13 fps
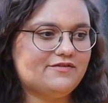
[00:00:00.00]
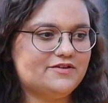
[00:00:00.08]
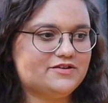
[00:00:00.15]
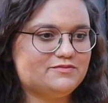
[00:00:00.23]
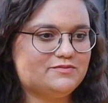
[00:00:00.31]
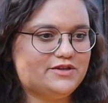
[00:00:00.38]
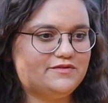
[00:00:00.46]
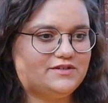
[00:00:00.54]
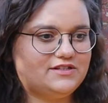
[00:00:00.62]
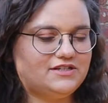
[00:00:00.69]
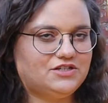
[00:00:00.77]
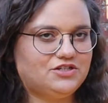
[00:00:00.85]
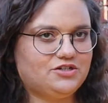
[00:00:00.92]
first moved
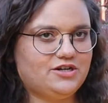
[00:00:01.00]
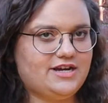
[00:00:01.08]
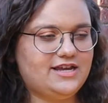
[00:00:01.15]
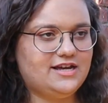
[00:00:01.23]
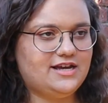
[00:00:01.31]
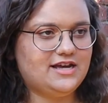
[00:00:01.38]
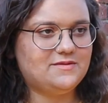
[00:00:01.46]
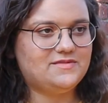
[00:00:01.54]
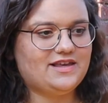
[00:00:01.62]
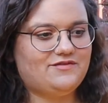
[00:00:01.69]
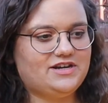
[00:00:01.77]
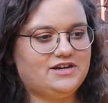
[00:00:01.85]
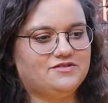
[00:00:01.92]
to the street
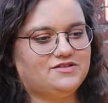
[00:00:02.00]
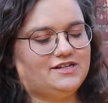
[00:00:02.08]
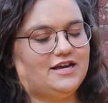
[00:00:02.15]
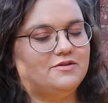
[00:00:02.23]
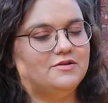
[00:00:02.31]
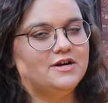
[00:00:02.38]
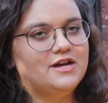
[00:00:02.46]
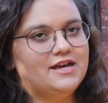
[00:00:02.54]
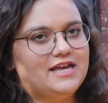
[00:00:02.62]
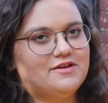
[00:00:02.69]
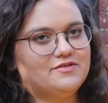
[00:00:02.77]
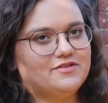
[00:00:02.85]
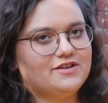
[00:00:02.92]
7 years ago,
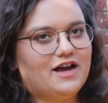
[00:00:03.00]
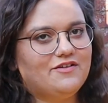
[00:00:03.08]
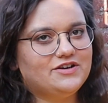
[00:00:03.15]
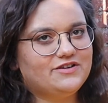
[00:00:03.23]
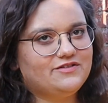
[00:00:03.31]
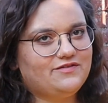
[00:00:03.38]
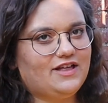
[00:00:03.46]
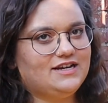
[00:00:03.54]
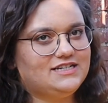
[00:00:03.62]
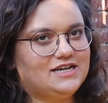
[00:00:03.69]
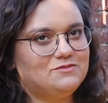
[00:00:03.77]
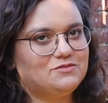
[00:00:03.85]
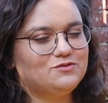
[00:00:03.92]
it was covered in
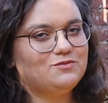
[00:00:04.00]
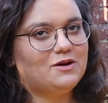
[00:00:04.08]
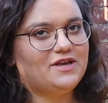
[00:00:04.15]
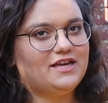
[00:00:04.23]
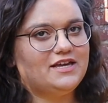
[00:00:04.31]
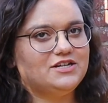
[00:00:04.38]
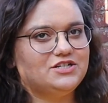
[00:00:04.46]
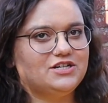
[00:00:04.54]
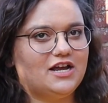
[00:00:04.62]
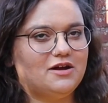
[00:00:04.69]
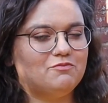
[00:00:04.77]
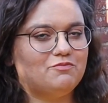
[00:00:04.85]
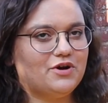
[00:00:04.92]
fly-tipped rubbish,
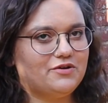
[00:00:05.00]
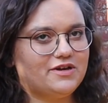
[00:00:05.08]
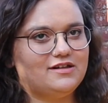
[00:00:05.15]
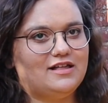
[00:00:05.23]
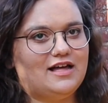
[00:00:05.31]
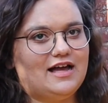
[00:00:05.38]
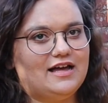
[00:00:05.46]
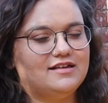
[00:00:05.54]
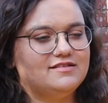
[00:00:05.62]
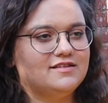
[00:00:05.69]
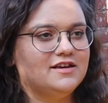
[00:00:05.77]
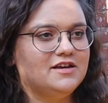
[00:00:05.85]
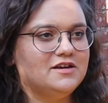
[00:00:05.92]
broken
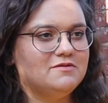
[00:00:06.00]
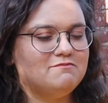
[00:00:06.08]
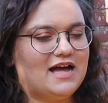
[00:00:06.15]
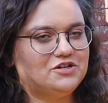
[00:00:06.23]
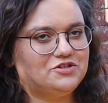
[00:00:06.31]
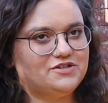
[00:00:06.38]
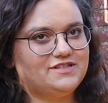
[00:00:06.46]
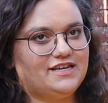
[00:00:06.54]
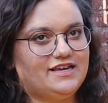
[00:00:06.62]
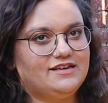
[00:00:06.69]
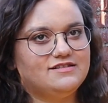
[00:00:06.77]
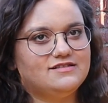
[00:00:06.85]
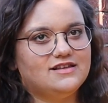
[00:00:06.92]
glass,
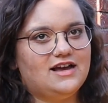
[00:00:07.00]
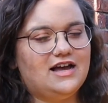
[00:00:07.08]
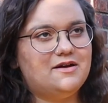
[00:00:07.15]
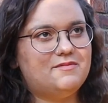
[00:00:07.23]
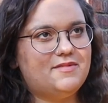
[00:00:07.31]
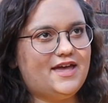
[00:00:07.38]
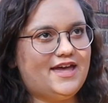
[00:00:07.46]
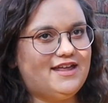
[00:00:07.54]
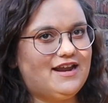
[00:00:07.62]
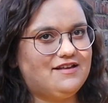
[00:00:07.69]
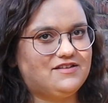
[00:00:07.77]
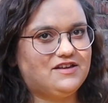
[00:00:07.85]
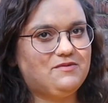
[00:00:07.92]
mattresses,
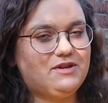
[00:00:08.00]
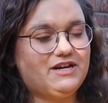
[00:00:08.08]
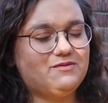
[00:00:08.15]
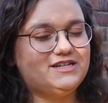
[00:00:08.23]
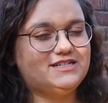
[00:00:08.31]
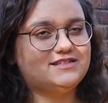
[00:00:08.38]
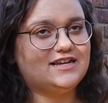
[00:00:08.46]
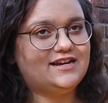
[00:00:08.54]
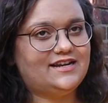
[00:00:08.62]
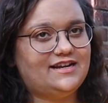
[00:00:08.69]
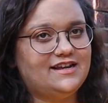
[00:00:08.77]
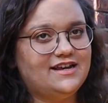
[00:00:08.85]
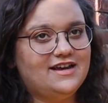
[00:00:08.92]
and as a community we
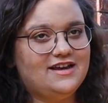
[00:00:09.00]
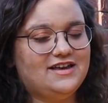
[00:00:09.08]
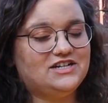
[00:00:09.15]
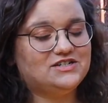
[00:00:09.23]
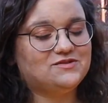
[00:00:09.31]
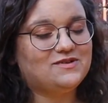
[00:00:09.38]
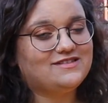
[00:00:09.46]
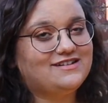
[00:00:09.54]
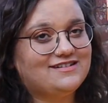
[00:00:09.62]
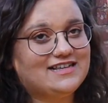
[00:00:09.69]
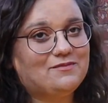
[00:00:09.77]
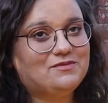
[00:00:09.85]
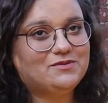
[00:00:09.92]
decided it just wasn't
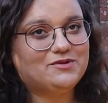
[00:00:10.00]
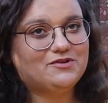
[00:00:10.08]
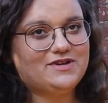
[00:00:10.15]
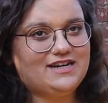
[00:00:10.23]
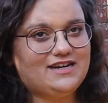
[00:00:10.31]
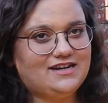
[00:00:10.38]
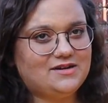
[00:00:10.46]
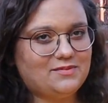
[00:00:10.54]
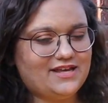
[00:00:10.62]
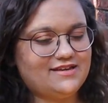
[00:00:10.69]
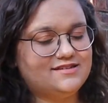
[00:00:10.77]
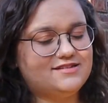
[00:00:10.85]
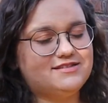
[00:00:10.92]
acceptable and we needed a
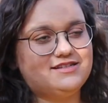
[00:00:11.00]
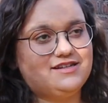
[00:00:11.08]
place